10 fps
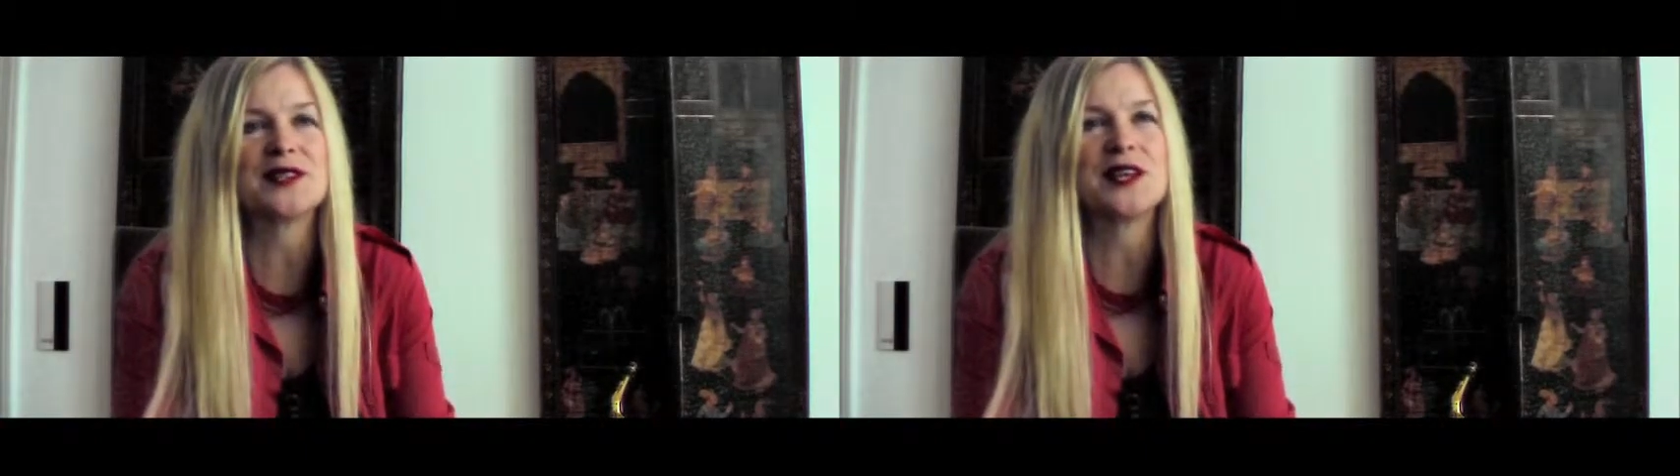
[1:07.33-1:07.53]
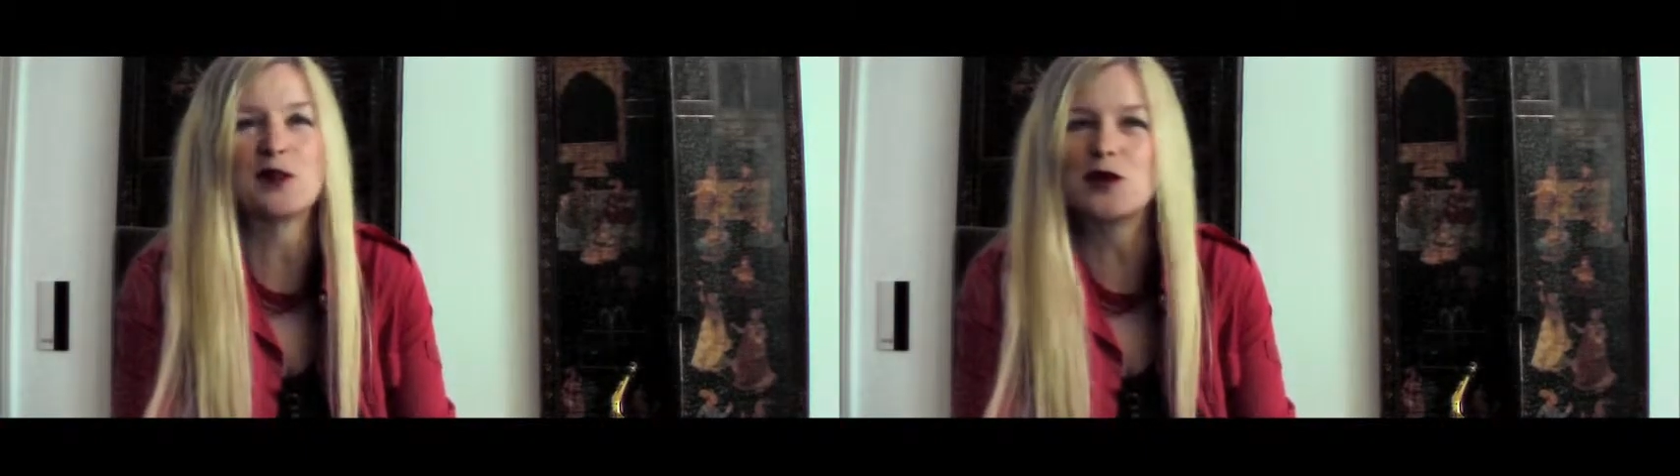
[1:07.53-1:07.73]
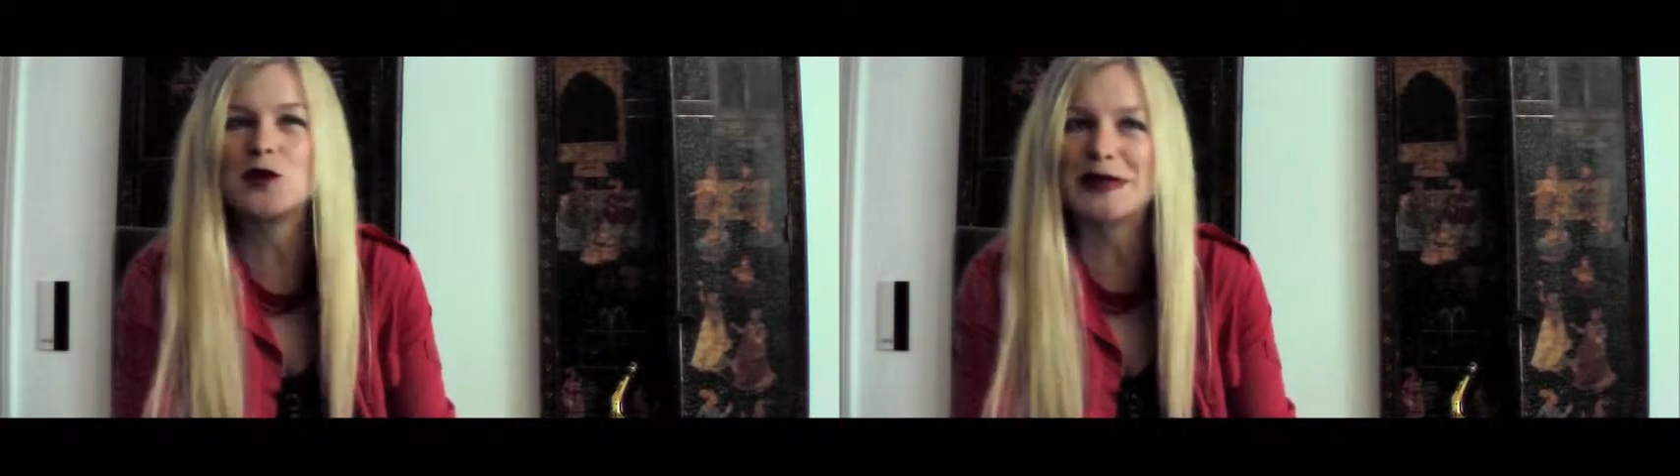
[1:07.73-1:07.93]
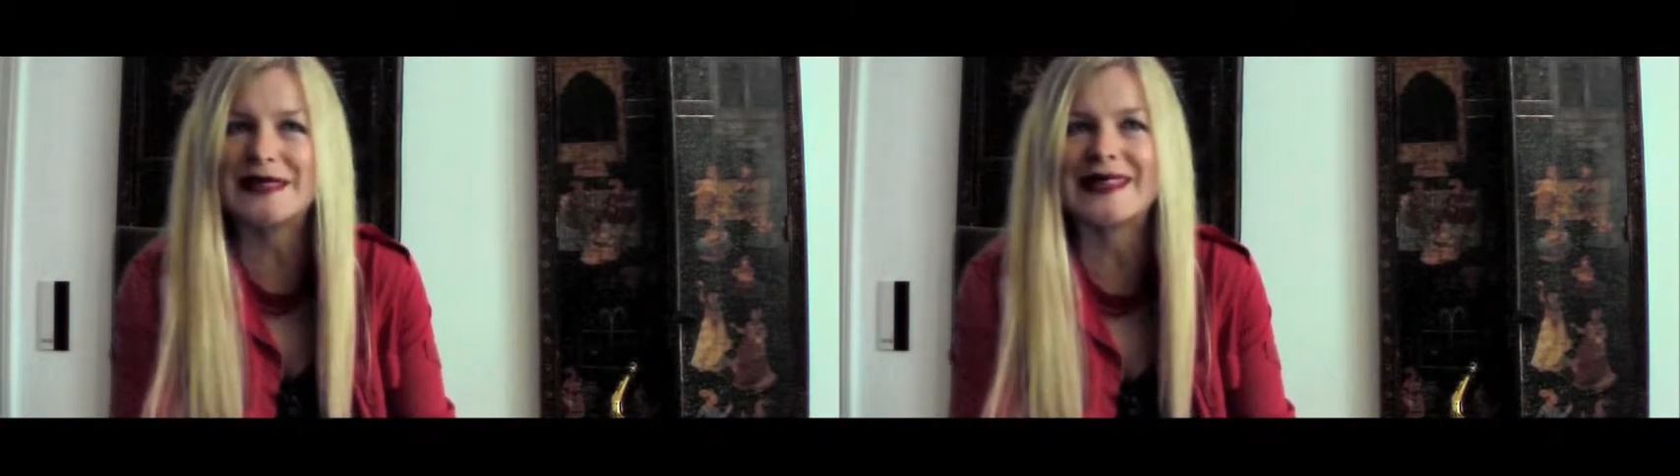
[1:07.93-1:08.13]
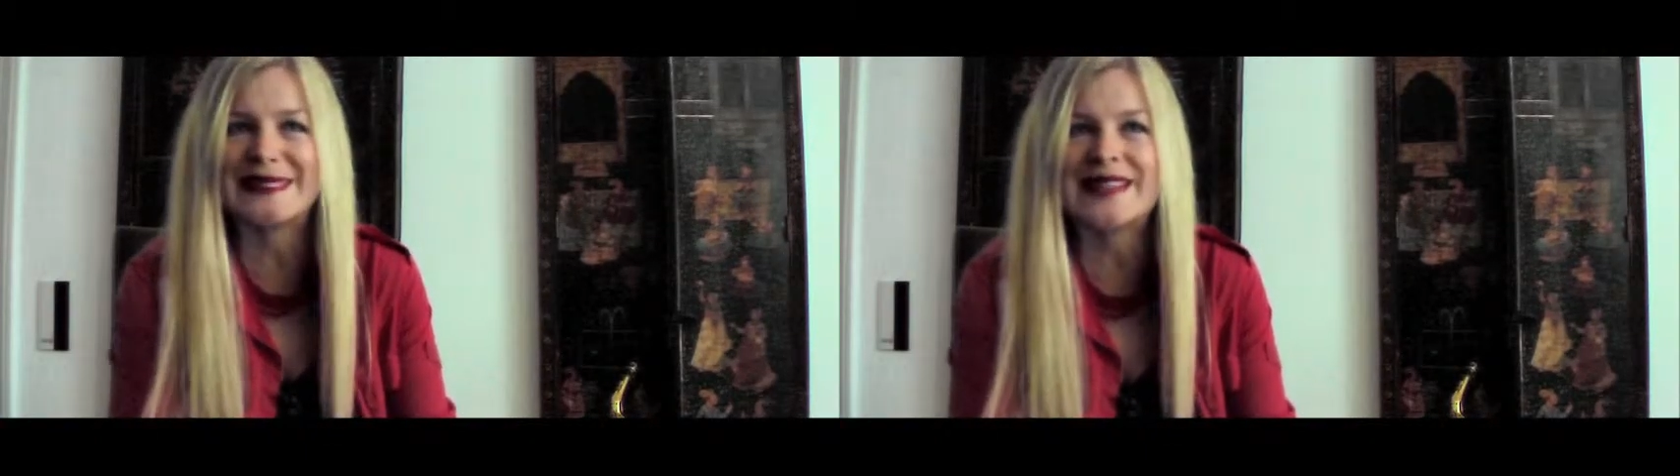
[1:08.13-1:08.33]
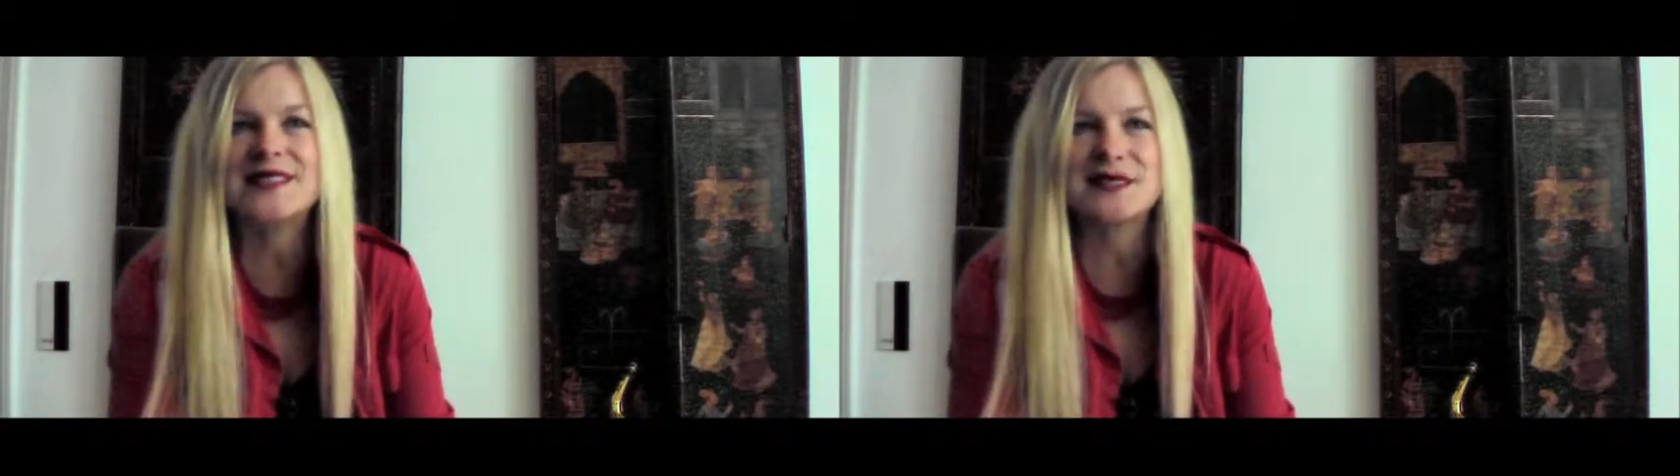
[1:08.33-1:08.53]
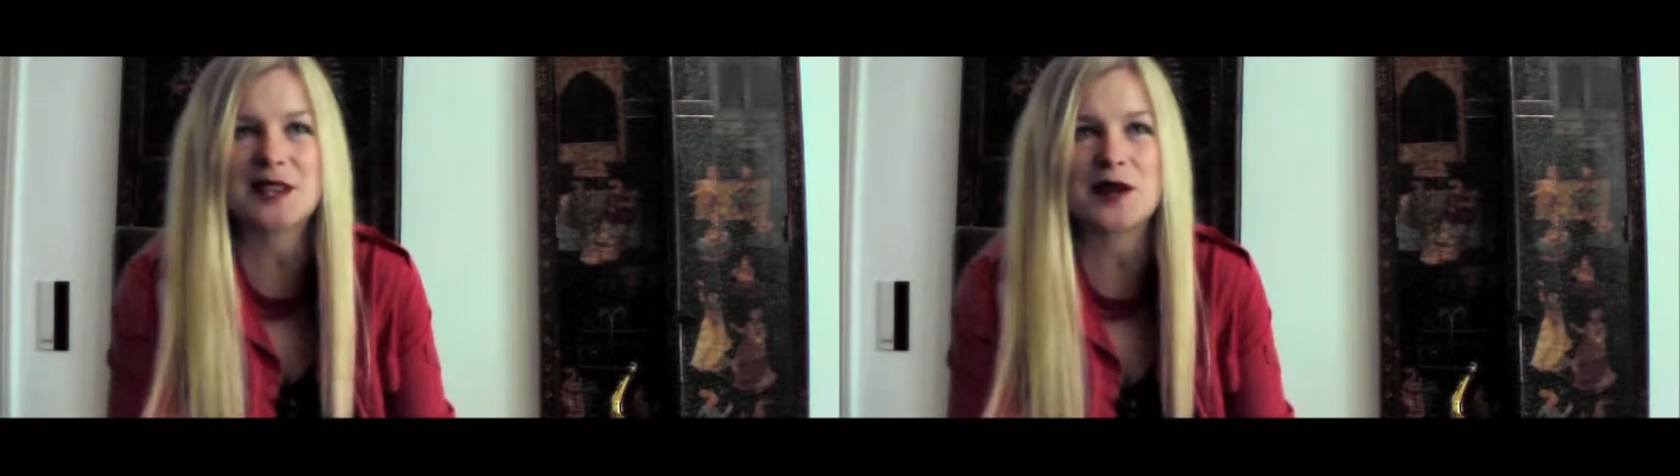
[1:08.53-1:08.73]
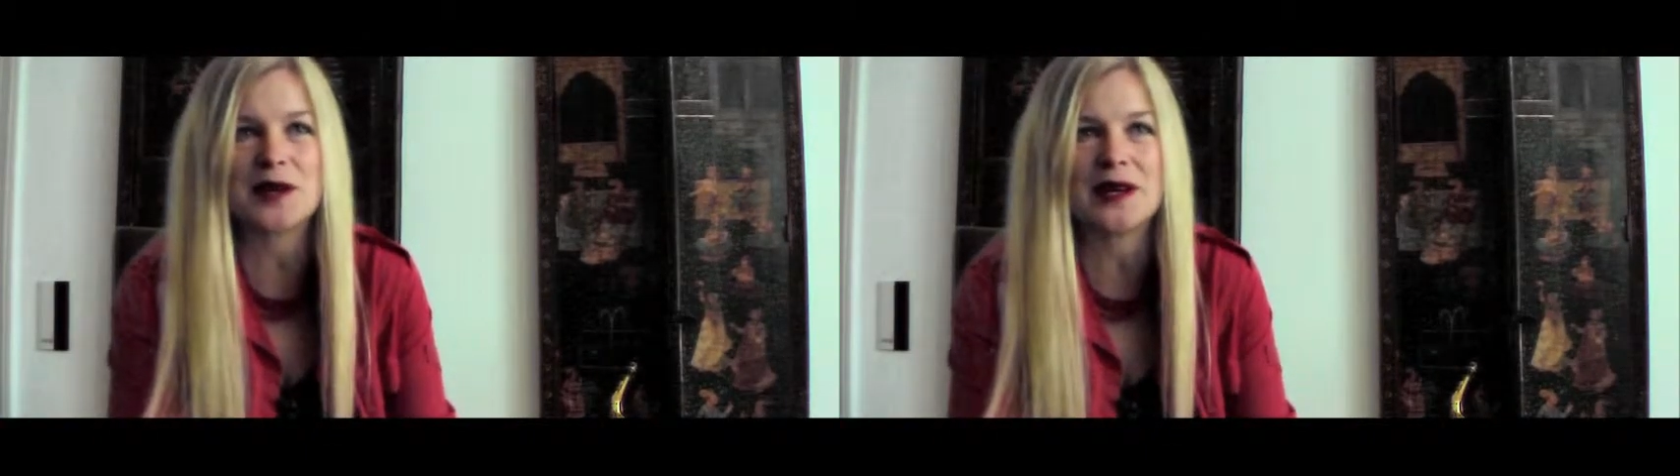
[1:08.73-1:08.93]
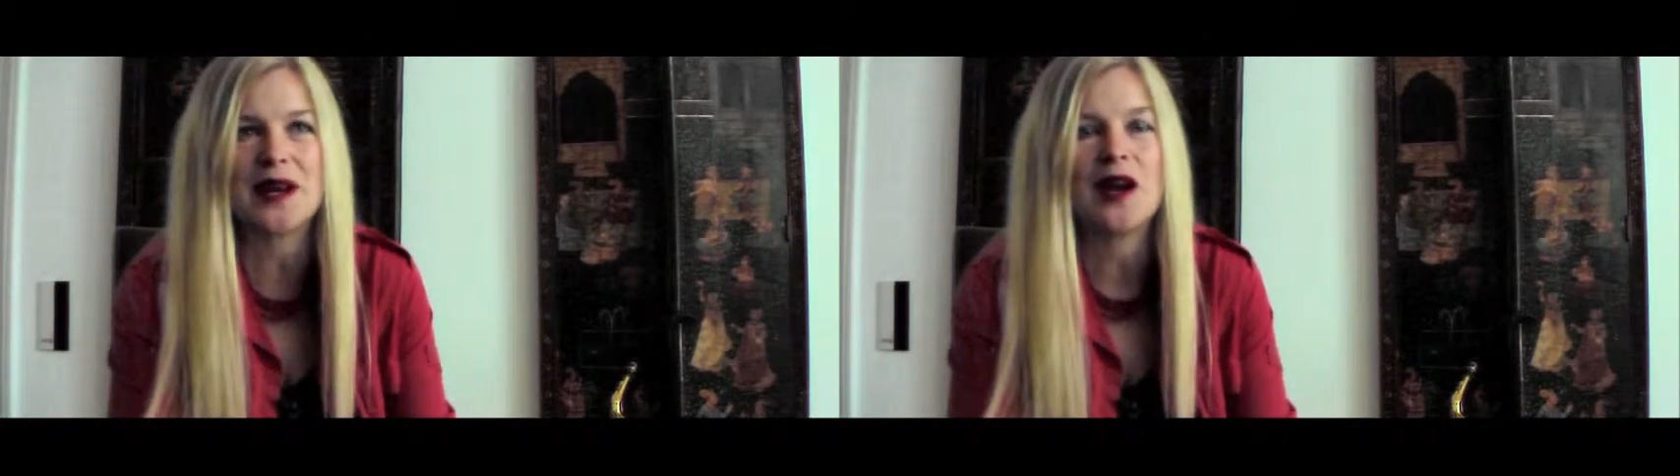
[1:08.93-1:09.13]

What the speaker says: they're not really that necessary.